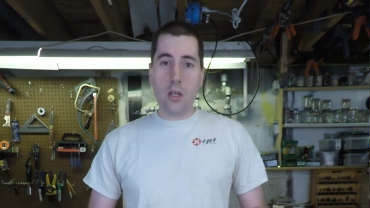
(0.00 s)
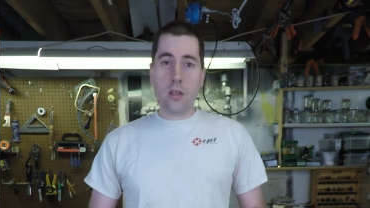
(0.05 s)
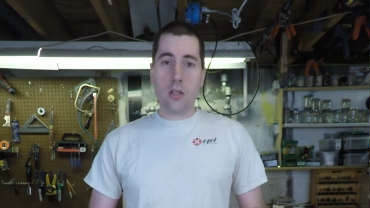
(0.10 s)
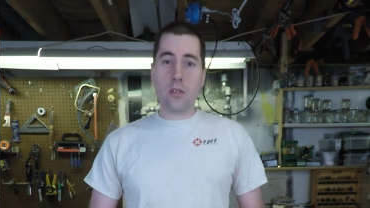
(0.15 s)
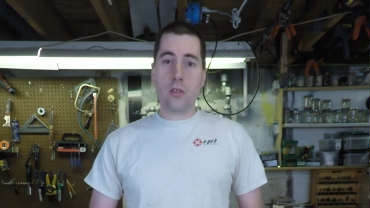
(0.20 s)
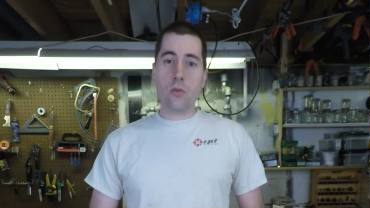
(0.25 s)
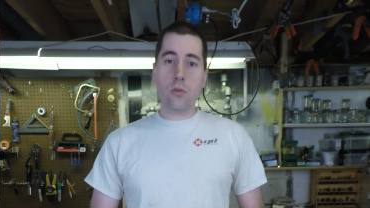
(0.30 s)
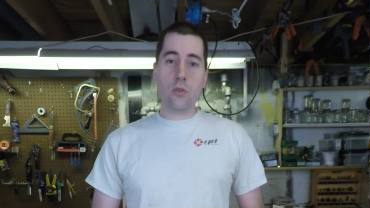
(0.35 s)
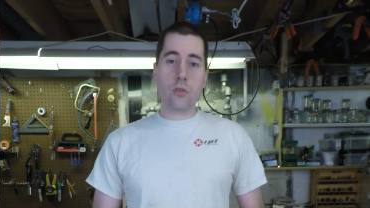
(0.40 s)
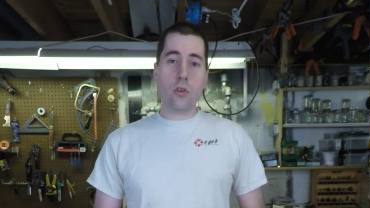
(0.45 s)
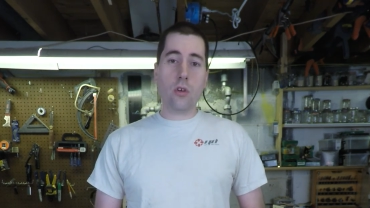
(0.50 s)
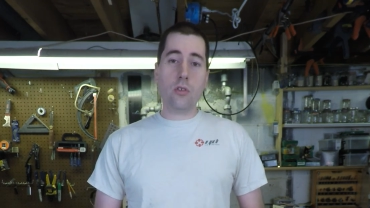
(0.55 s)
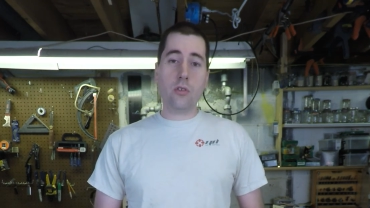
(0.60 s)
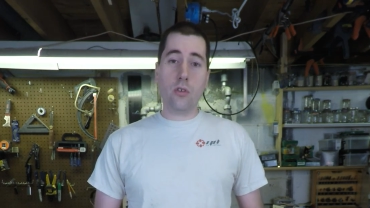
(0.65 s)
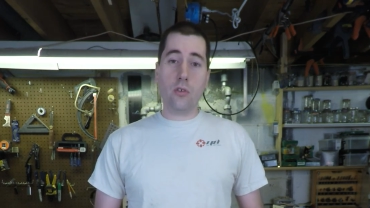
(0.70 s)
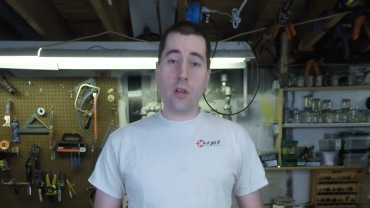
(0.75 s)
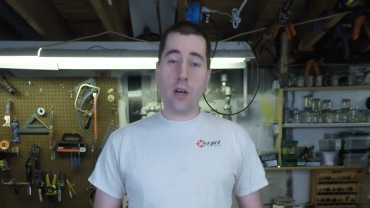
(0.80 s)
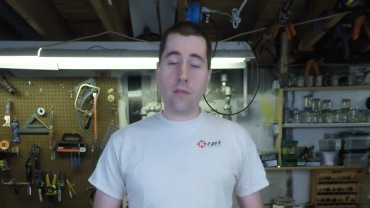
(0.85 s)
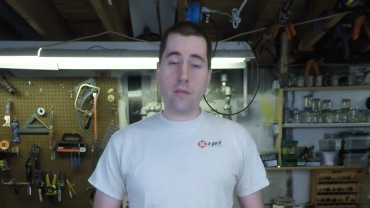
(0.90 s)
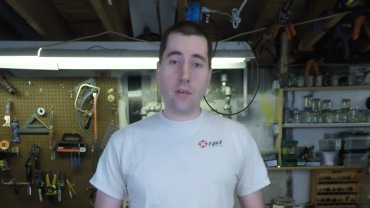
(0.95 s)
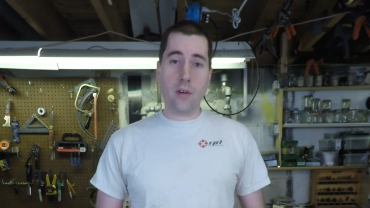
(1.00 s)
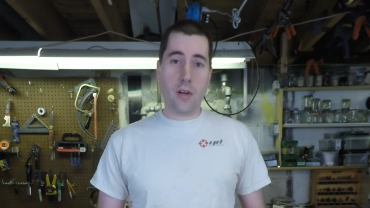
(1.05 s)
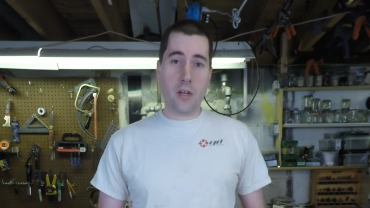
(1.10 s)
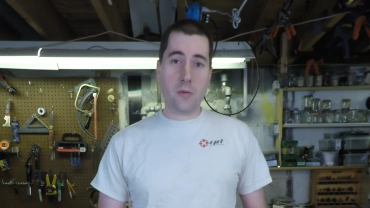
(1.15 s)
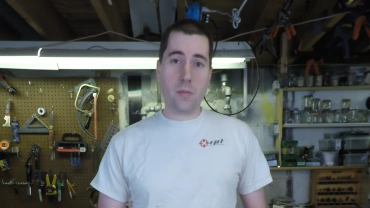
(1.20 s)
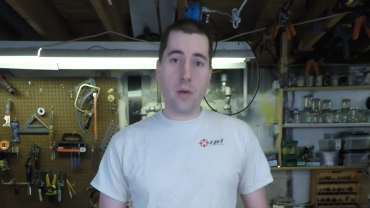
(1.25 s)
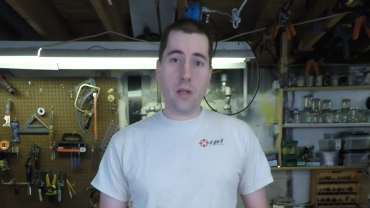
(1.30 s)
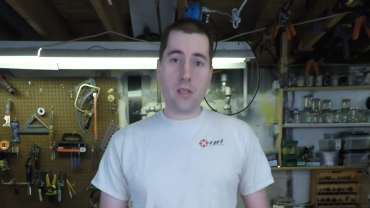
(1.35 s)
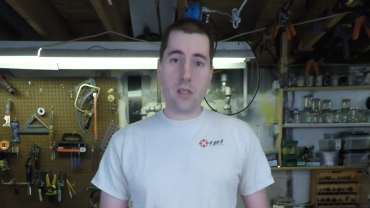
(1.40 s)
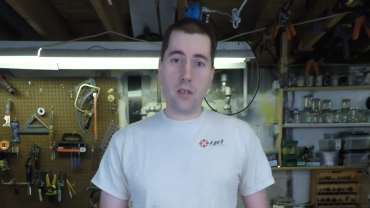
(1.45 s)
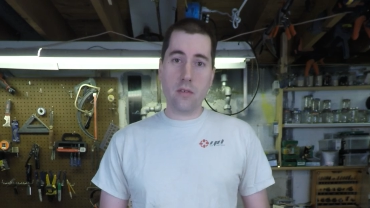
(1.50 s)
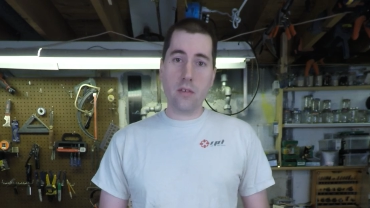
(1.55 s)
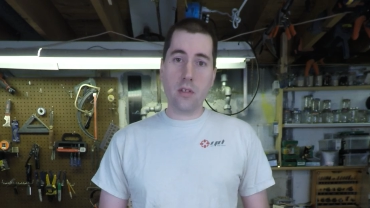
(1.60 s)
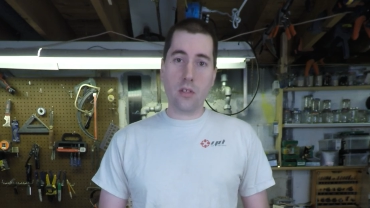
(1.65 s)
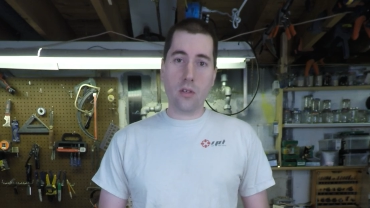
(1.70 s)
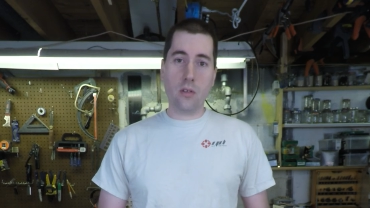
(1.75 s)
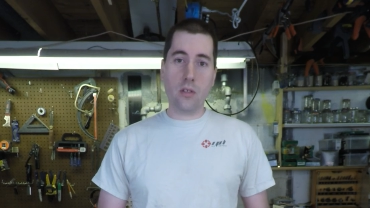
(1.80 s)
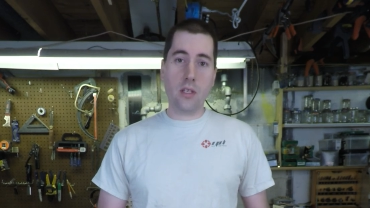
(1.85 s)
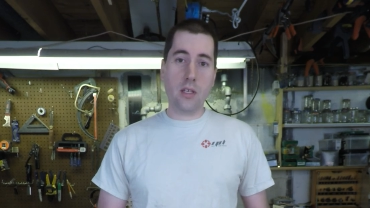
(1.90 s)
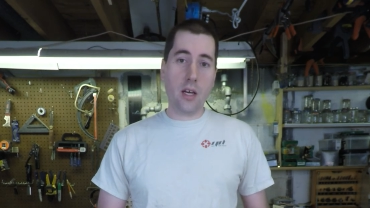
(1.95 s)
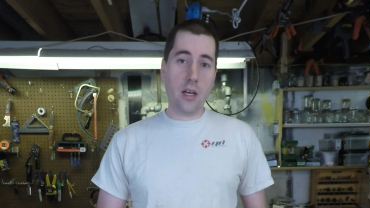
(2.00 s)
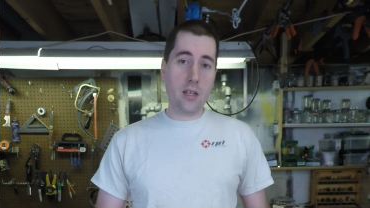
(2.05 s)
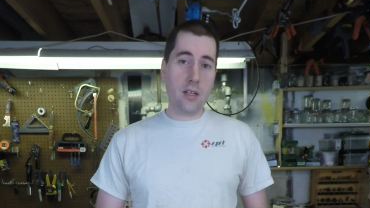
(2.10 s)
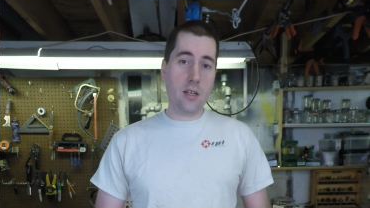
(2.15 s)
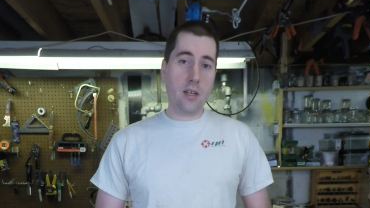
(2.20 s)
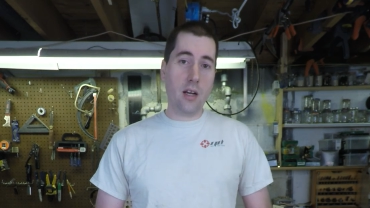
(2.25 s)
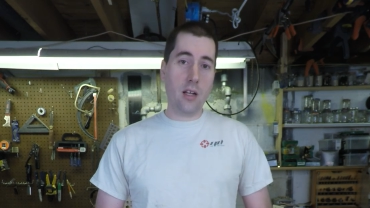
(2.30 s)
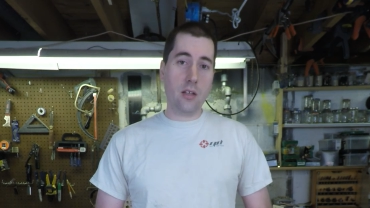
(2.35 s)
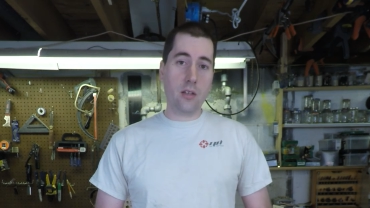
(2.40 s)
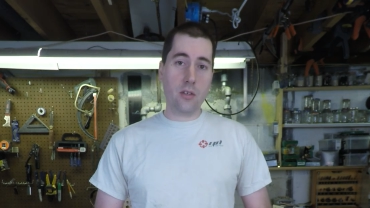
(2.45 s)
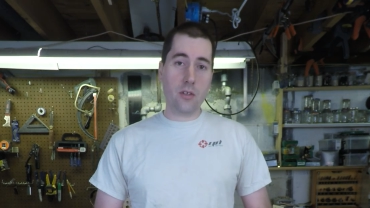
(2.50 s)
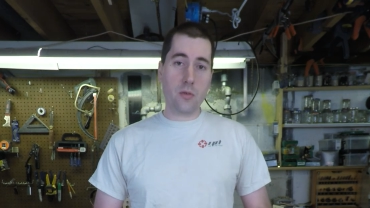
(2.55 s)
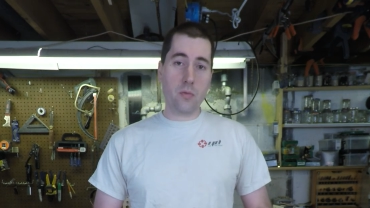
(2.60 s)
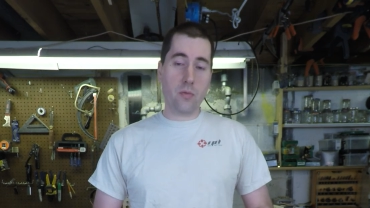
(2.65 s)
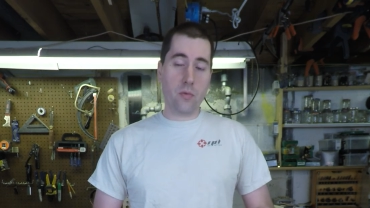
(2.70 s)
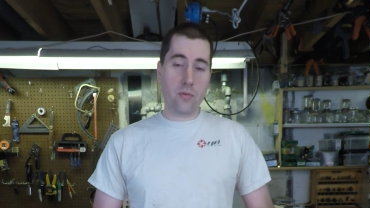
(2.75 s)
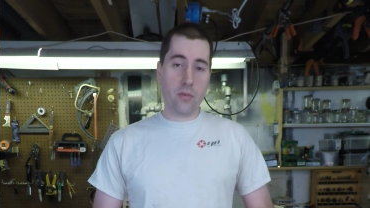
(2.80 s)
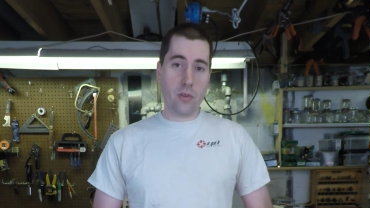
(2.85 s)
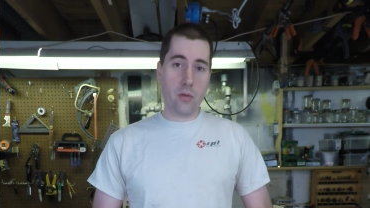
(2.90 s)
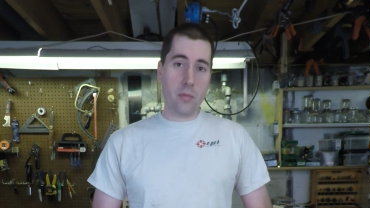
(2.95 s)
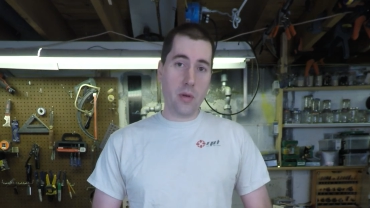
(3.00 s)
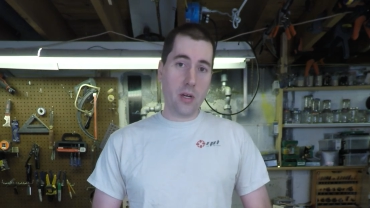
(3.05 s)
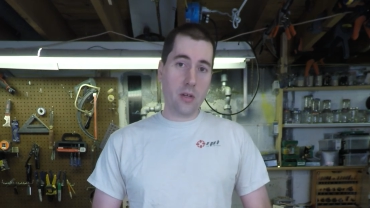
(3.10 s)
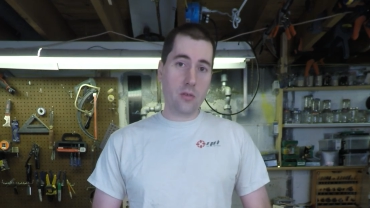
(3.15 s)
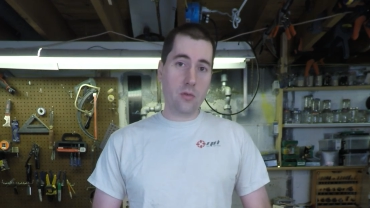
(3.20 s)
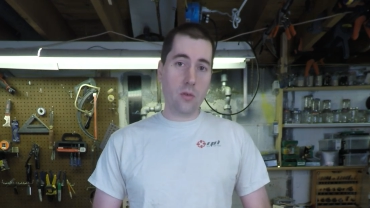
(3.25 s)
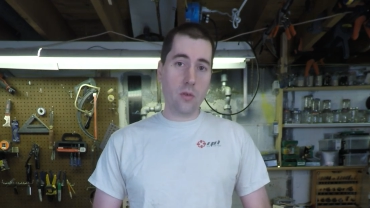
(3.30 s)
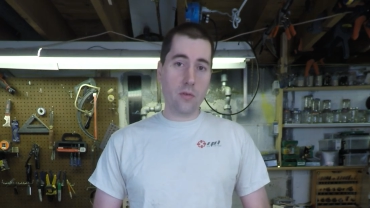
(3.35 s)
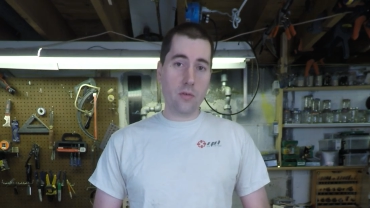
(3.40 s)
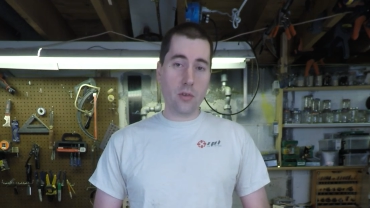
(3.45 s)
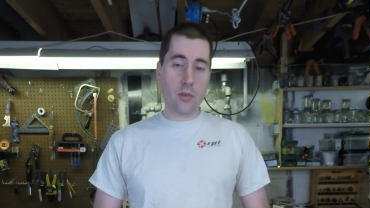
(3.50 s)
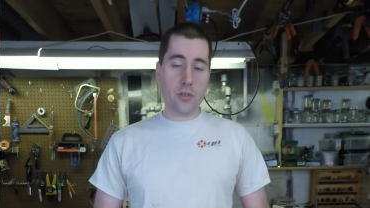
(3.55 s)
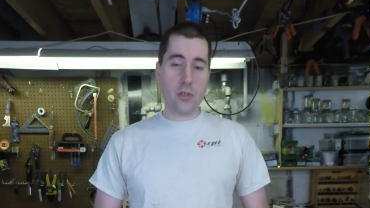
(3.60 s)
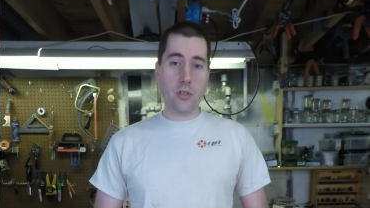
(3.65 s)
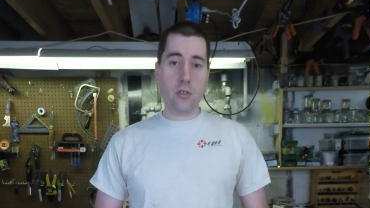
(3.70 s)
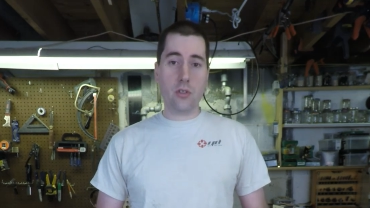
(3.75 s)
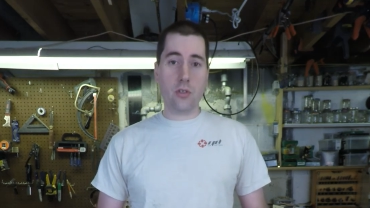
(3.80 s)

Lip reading: This tool is also not very expensive. It's only $90 for the bare tool version,